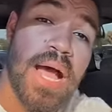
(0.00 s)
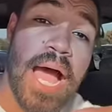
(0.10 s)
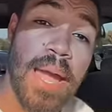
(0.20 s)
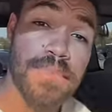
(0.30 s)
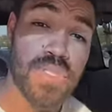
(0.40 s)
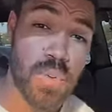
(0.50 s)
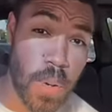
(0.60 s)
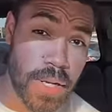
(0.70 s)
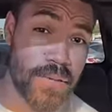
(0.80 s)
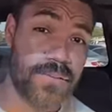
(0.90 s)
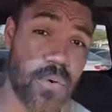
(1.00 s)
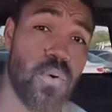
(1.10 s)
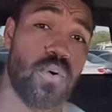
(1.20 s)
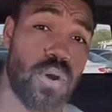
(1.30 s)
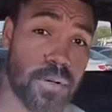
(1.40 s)
I'm
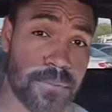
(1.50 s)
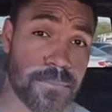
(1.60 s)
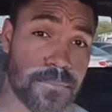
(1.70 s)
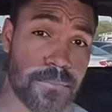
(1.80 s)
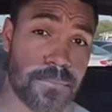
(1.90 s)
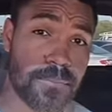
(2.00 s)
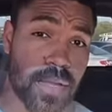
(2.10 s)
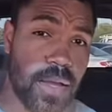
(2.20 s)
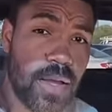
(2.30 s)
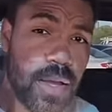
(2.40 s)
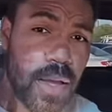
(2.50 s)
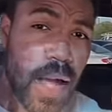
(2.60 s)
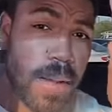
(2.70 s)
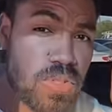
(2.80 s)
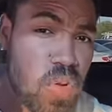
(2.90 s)
24.
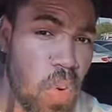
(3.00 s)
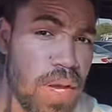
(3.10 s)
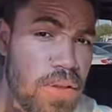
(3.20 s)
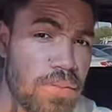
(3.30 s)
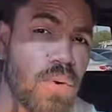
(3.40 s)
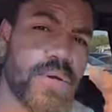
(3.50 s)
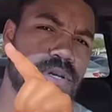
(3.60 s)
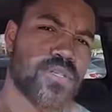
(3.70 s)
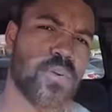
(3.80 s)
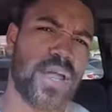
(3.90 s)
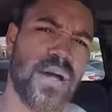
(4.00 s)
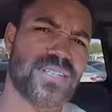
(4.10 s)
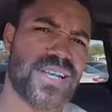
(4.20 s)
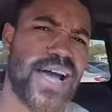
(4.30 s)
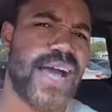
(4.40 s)
I'm 24 years old. When I was
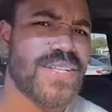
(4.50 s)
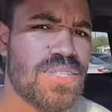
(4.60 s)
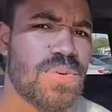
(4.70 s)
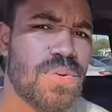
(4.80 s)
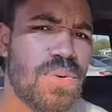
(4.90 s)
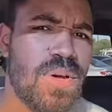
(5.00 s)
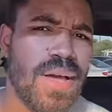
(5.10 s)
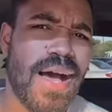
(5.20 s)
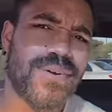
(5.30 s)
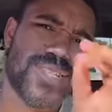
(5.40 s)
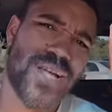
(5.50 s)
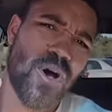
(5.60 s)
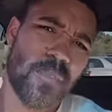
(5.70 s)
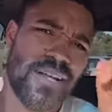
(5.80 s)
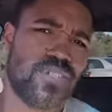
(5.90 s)
in high school, I was like,
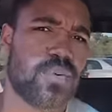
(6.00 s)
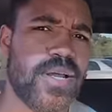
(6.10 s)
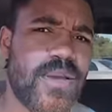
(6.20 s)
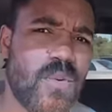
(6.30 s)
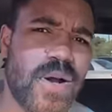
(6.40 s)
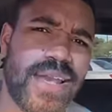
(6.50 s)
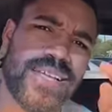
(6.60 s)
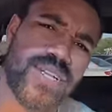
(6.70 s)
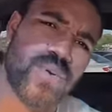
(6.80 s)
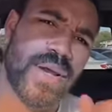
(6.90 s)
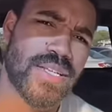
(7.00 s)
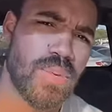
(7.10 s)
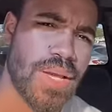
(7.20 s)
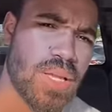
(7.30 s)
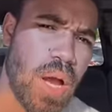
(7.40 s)
oh, by 21, I should
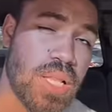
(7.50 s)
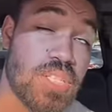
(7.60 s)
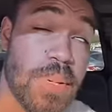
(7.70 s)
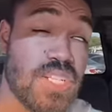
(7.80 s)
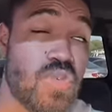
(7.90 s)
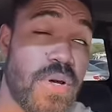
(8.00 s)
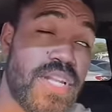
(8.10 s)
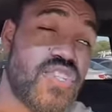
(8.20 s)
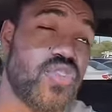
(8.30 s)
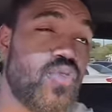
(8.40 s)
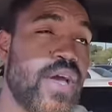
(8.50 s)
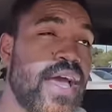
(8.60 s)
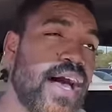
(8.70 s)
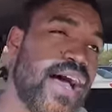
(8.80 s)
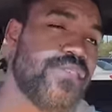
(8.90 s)
graduate college. By 22,
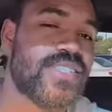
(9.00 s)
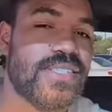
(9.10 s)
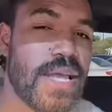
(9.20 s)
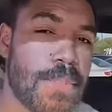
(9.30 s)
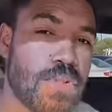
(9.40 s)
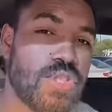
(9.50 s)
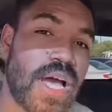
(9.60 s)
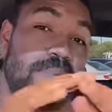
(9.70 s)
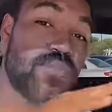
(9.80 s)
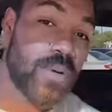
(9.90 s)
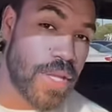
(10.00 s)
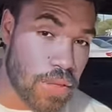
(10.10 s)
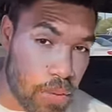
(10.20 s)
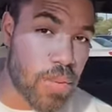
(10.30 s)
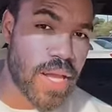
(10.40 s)
I'll have a stable job.
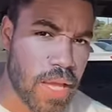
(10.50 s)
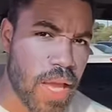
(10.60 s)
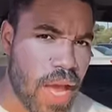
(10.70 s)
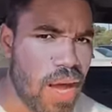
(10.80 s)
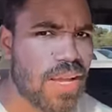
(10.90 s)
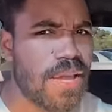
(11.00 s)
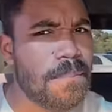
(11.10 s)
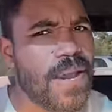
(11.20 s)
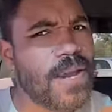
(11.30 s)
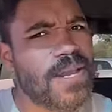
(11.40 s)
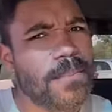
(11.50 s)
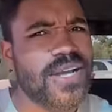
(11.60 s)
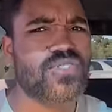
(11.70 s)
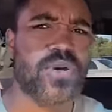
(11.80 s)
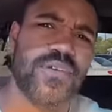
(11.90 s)
23, I'll get married. And by
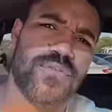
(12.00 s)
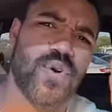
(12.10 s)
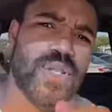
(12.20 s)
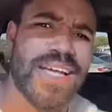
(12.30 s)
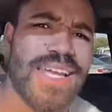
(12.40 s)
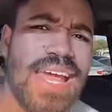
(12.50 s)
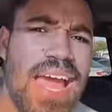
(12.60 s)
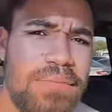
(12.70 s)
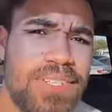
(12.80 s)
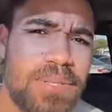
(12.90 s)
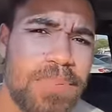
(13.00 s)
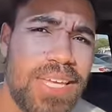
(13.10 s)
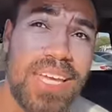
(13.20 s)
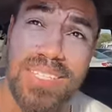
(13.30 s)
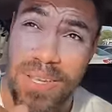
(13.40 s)
24, looking to having some
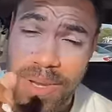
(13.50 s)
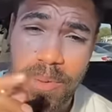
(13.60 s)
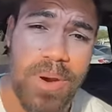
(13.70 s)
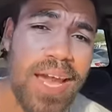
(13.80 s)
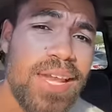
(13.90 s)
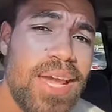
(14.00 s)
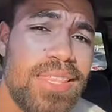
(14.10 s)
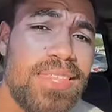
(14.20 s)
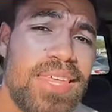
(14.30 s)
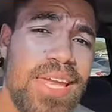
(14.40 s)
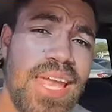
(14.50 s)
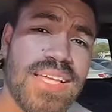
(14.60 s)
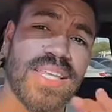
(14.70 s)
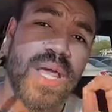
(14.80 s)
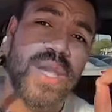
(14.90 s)
kids, right? The thing
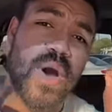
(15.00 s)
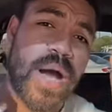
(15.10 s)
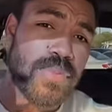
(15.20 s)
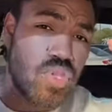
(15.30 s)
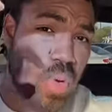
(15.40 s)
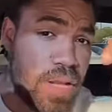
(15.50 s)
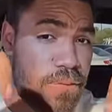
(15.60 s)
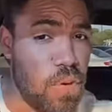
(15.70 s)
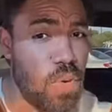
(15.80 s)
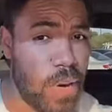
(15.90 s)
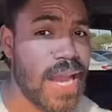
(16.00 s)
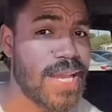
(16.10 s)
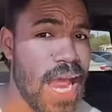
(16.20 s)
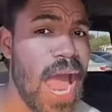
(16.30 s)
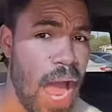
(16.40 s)
is, no, I'm 24 right
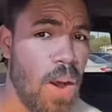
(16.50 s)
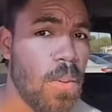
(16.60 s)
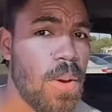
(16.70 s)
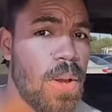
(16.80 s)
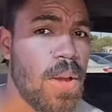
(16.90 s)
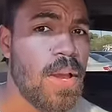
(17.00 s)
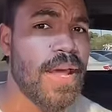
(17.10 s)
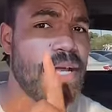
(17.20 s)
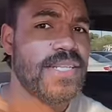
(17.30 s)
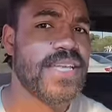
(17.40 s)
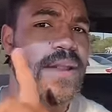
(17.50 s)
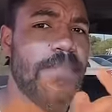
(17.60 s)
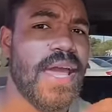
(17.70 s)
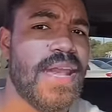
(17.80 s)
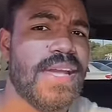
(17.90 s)
now. And I just had a
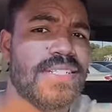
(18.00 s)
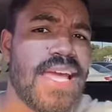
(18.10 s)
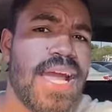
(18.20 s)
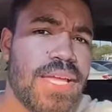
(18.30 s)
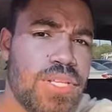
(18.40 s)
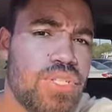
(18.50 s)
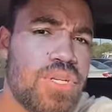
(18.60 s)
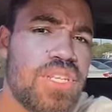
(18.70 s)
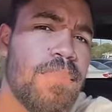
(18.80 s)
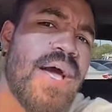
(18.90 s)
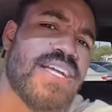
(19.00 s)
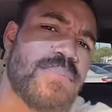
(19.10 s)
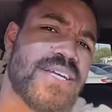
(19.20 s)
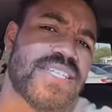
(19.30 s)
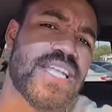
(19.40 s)
panic attack at Jersey Mike's
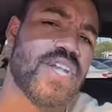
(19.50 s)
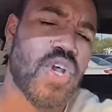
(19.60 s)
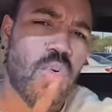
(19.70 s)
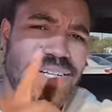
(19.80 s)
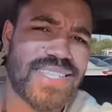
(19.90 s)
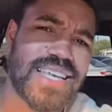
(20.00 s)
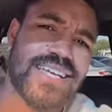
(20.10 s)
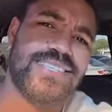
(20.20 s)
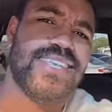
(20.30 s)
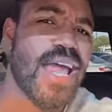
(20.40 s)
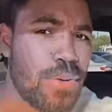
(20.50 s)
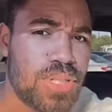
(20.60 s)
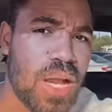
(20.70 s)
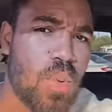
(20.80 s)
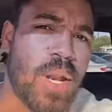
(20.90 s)
because I didn't know what size sandwich
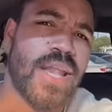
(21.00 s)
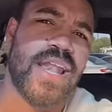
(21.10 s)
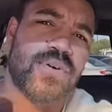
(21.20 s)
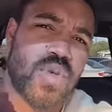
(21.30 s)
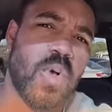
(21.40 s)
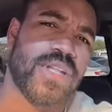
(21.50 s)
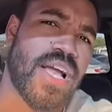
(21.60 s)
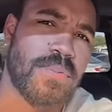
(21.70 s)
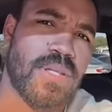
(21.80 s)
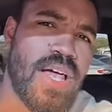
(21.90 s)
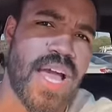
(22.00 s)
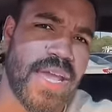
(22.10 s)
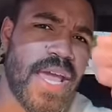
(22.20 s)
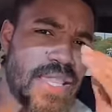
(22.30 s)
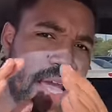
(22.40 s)
I wanted and I was holding up the line.
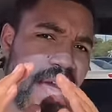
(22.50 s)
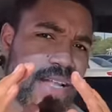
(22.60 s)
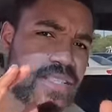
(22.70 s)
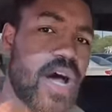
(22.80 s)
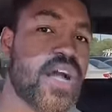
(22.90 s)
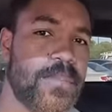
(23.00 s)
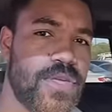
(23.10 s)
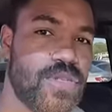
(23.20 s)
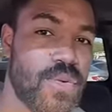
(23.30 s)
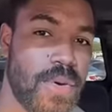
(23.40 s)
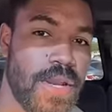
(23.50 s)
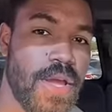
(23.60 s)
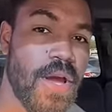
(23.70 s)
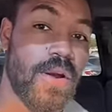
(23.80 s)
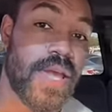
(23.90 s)
They had to talk me through it.
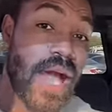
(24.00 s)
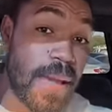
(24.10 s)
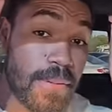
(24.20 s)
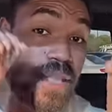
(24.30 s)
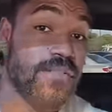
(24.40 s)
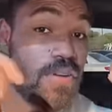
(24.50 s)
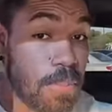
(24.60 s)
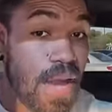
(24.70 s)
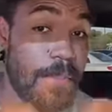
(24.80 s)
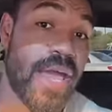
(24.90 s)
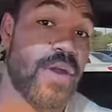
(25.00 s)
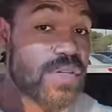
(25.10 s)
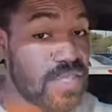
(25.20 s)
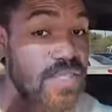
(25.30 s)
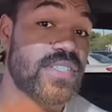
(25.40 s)
Okay, I live with my
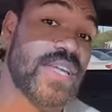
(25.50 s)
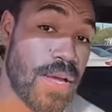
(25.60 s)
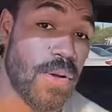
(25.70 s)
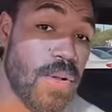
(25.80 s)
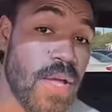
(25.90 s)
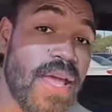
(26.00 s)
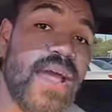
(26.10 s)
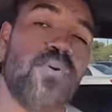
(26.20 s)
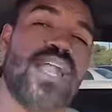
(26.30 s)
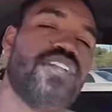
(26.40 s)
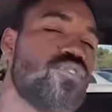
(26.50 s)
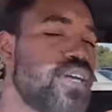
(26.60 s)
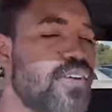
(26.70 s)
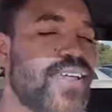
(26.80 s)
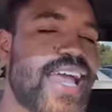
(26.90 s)
parents still. And when I do
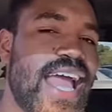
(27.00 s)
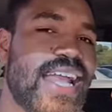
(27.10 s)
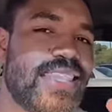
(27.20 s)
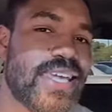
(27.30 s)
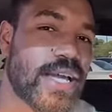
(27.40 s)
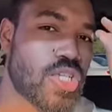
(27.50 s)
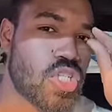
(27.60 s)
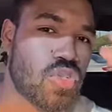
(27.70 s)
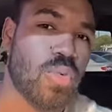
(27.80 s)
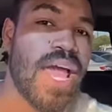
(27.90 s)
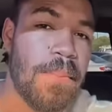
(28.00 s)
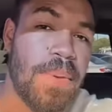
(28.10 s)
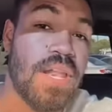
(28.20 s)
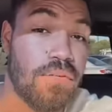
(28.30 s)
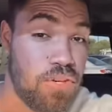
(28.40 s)
even anything a shred
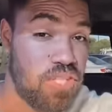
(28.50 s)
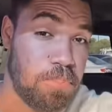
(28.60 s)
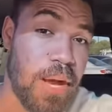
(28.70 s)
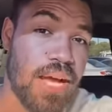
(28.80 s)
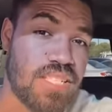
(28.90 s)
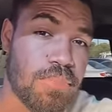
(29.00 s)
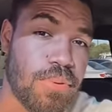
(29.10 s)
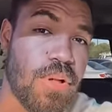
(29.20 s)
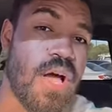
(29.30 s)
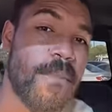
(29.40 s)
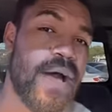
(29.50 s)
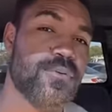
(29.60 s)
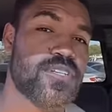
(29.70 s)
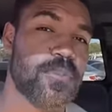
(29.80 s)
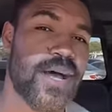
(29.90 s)
bit of responsible, my
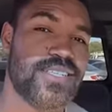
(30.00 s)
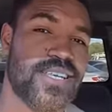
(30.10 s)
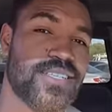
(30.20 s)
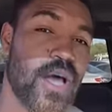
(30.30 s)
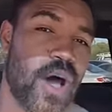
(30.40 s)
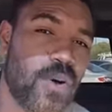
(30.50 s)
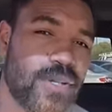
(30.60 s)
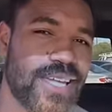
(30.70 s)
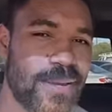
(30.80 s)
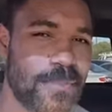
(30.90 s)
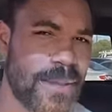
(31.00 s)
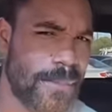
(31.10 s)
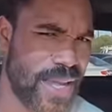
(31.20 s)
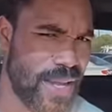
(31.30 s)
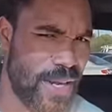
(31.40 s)
response is, oh, look at me
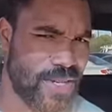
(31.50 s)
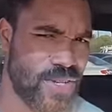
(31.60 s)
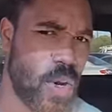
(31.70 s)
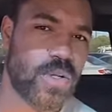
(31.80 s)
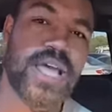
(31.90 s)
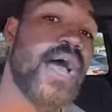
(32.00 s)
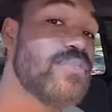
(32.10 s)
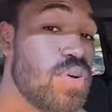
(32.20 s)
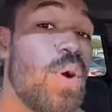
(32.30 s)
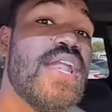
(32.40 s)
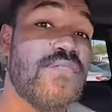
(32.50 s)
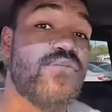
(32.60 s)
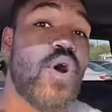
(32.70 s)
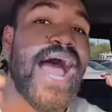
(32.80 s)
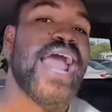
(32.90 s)
being an adult. I'm 20 me
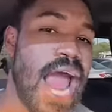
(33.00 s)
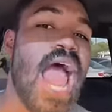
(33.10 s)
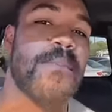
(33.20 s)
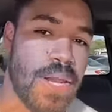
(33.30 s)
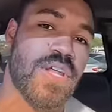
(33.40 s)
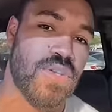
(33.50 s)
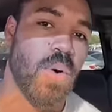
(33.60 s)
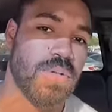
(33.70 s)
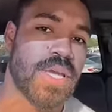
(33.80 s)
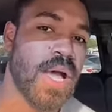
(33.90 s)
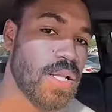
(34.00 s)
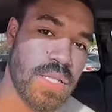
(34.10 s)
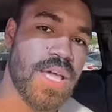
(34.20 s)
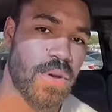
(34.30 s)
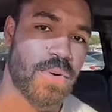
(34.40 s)
for I am an adult,
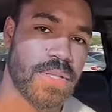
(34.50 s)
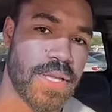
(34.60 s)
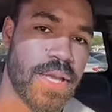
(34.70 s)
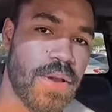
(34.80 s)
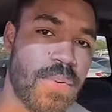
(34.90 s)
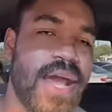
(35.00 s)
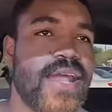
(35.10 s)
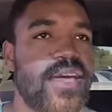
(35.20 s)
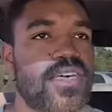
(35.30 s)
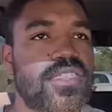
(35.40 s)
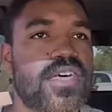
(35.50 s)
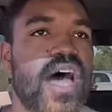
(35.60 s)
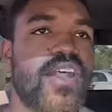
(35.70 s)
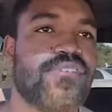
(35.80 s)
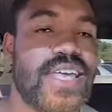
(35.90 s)
literally, right? The
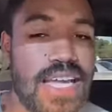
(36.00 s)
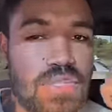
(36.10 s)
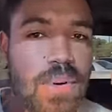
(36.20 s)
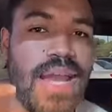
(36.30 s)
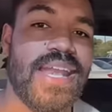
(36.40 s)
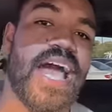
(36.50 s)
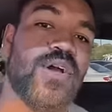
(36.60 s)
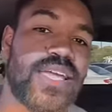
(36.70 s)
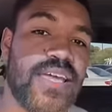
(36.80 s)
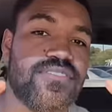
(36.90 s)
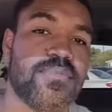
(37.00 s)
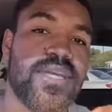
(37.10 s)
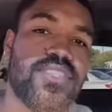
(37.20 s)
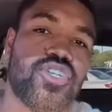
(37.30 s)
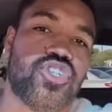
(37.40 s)
thought of kids right now gives me
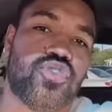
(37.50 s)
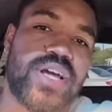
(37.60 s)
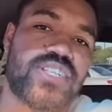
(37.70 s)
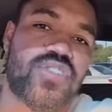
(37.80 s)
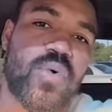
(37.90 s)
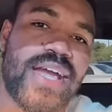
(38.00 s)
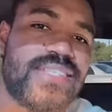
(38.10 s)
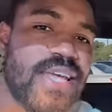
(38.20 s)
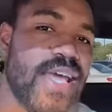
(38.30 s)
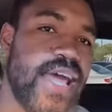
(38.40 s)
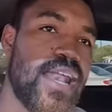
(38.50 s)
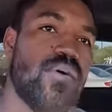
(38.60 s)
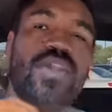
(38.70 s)
the stress sweats. And, and when